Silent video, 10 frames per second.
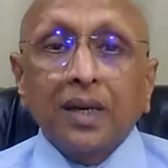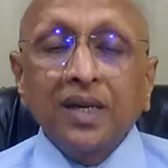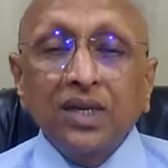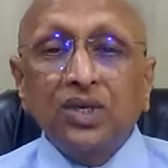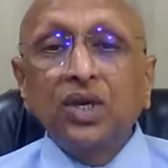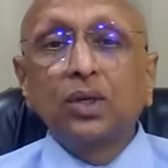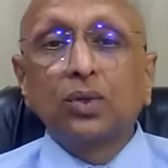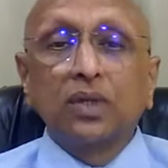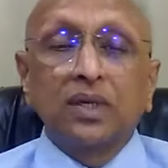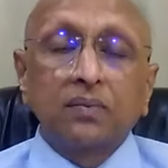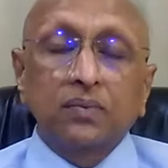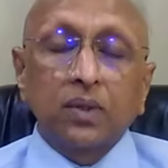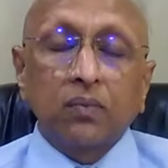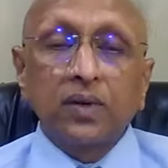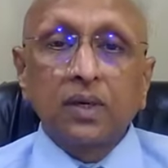reaching to the tips
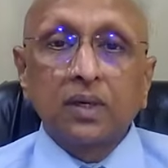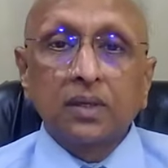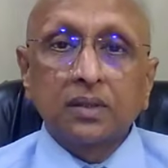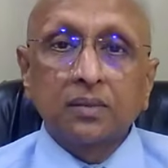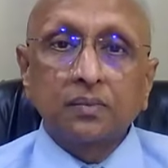of fingers.